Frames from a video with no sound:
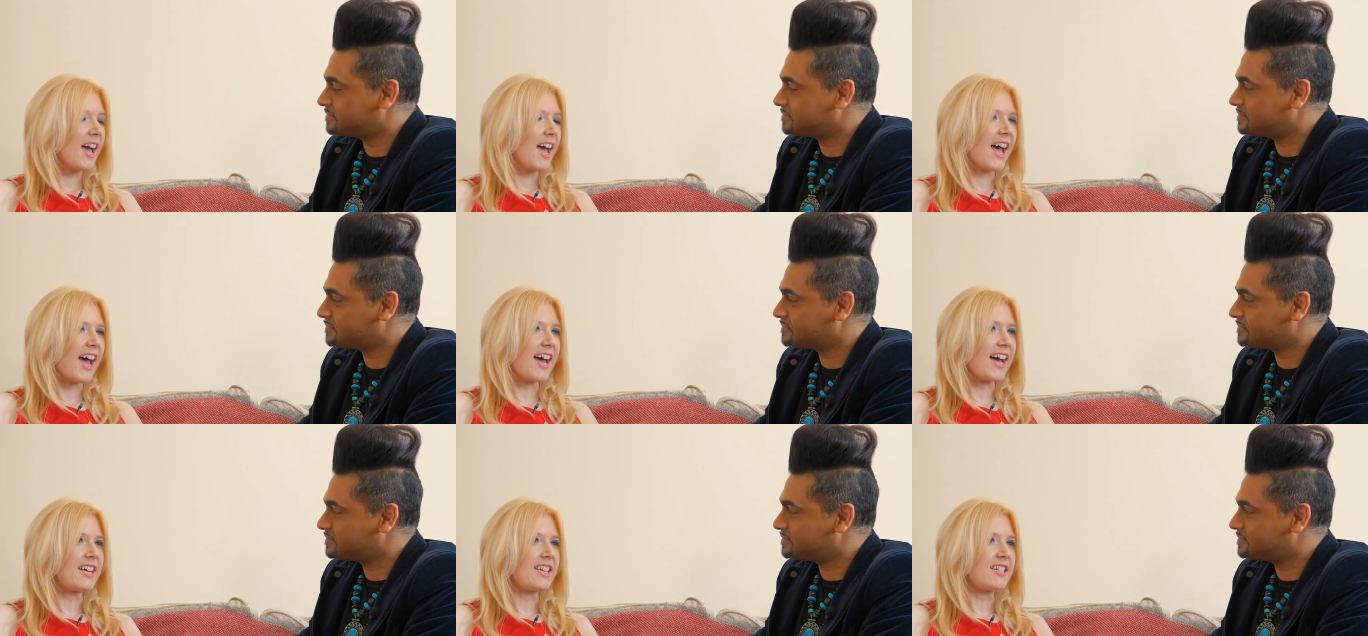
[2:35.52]

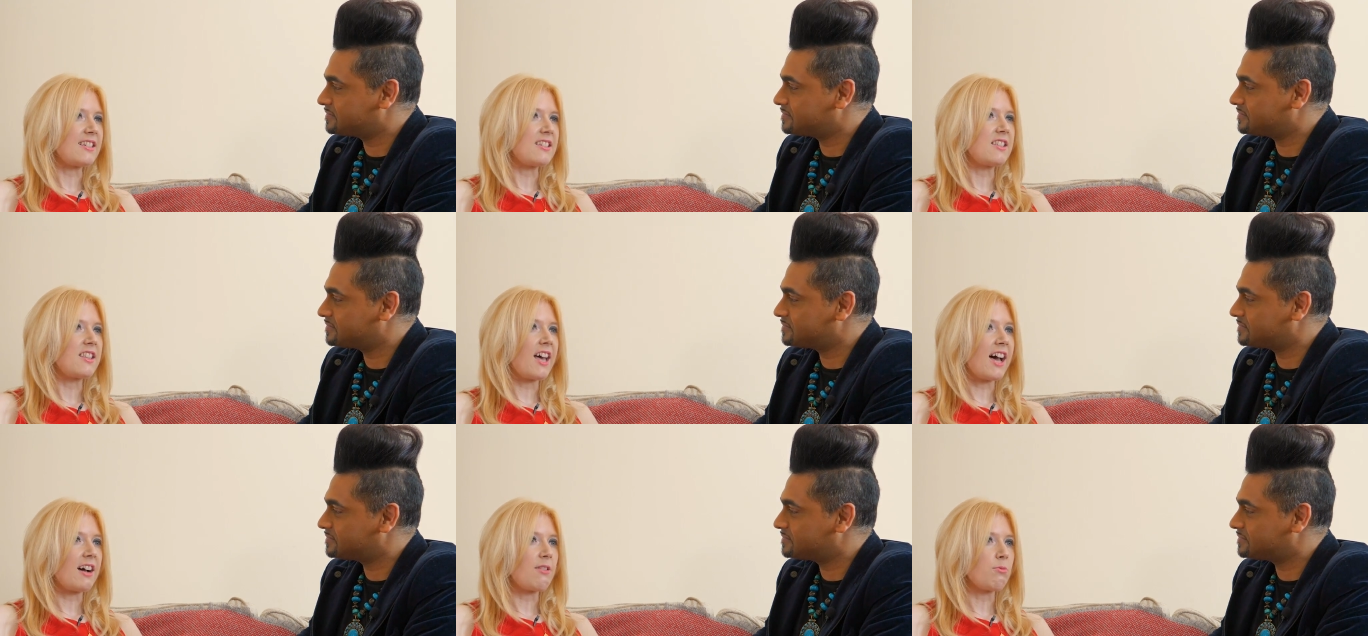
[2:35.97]
Speaker 1: And
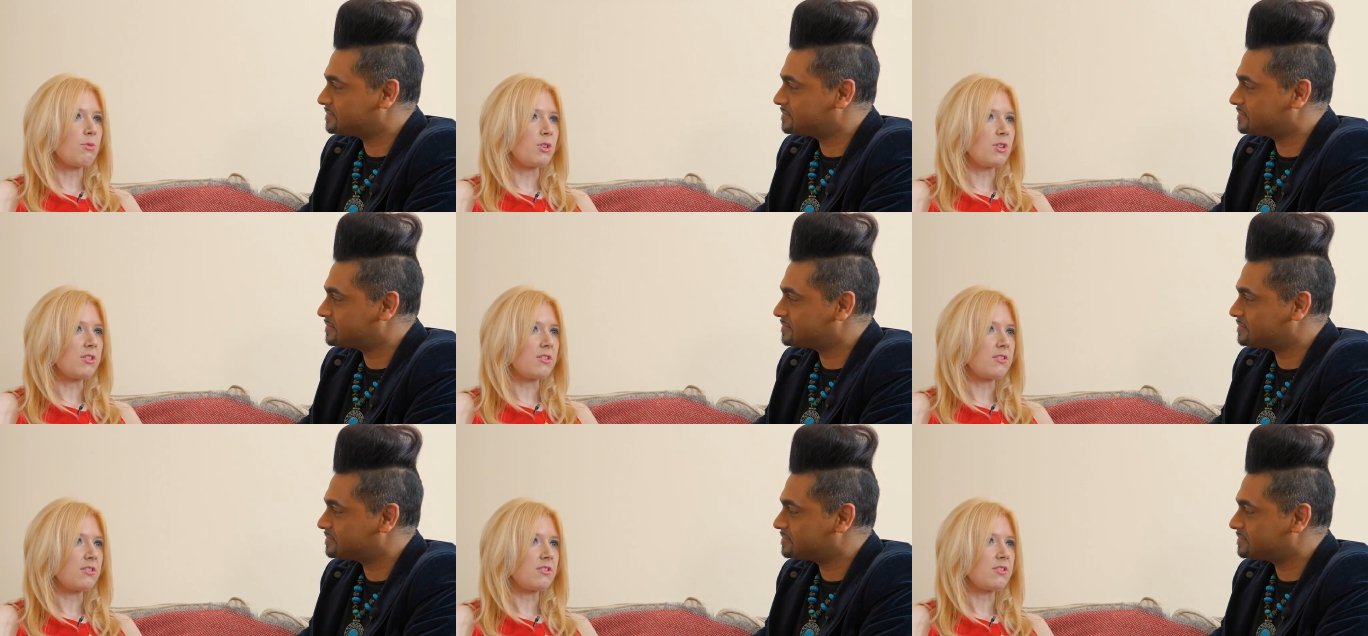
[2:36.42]
that
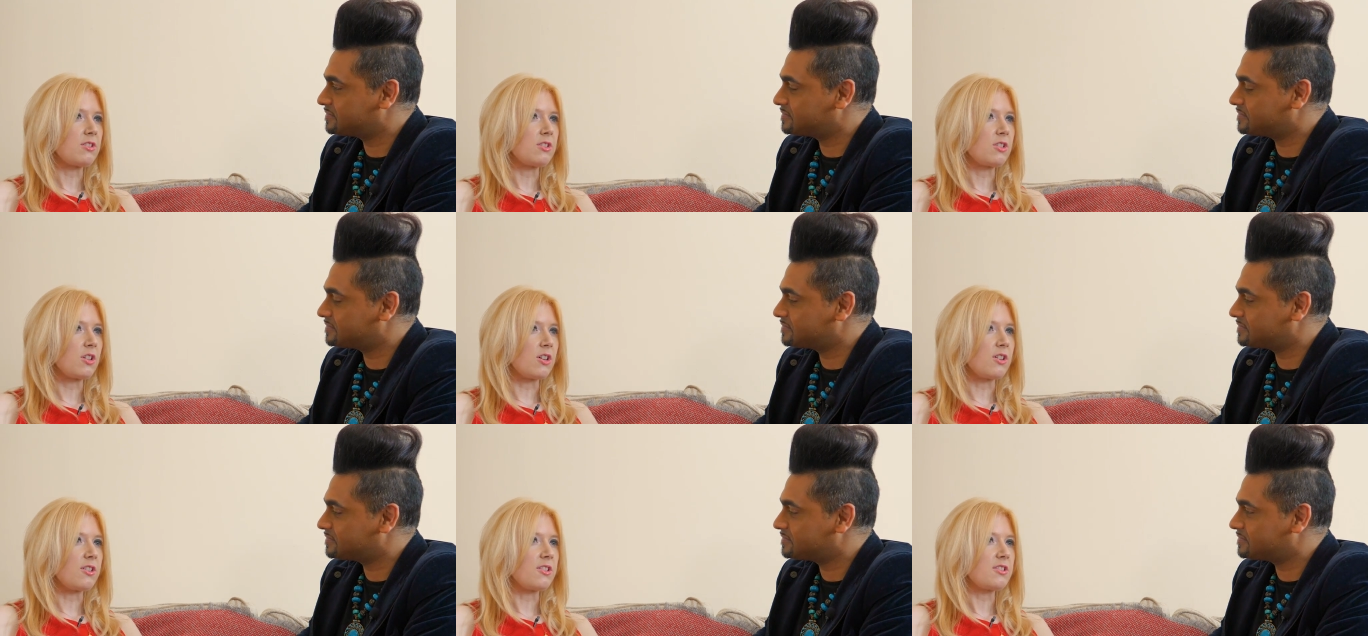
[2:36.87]
one
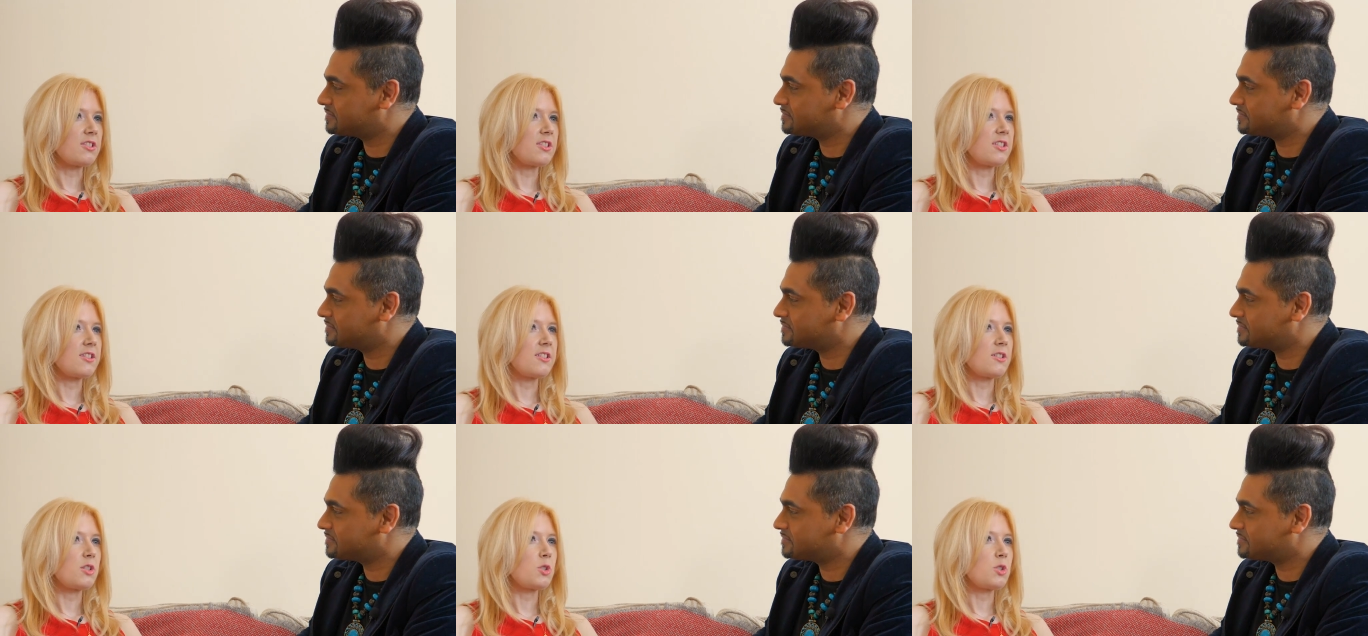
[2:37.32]
got